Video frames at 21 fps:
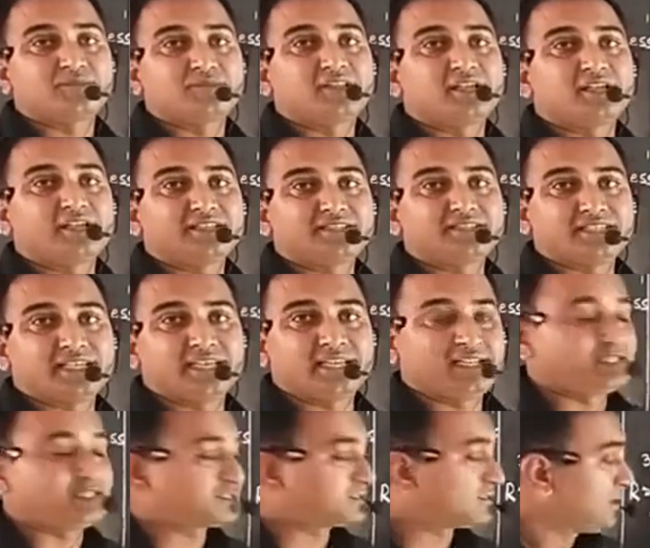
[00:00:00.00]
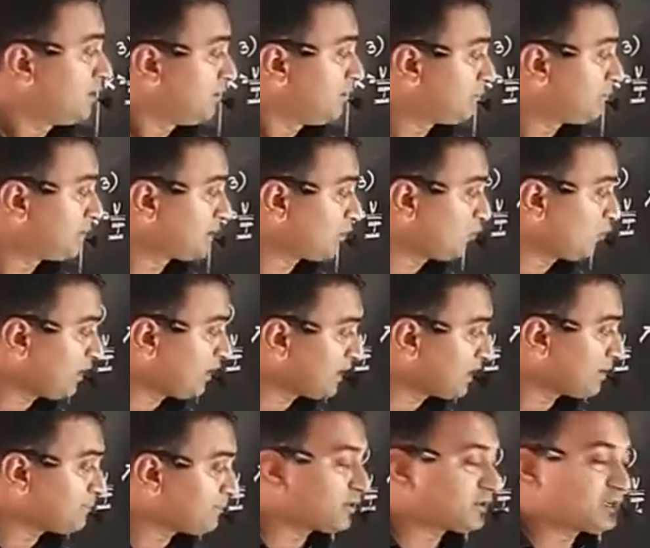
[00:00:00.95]
in series, but
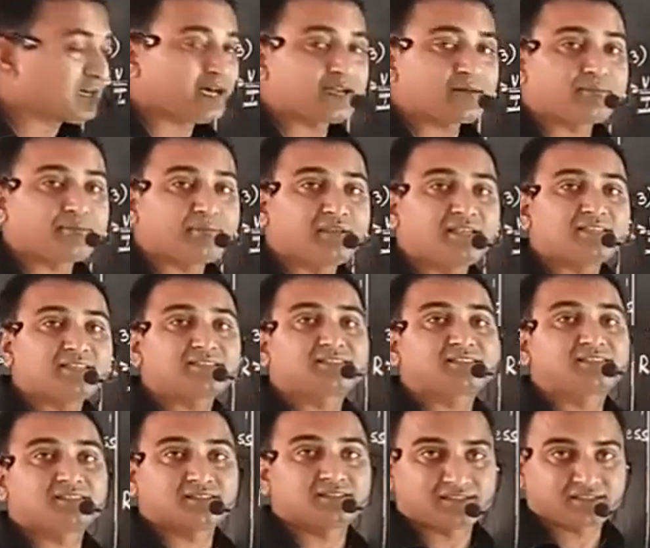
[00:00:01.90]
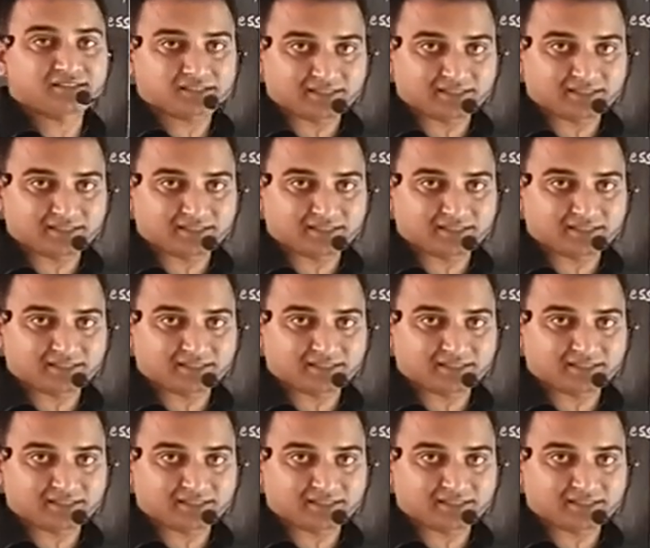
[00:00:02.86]
1 upon Rp is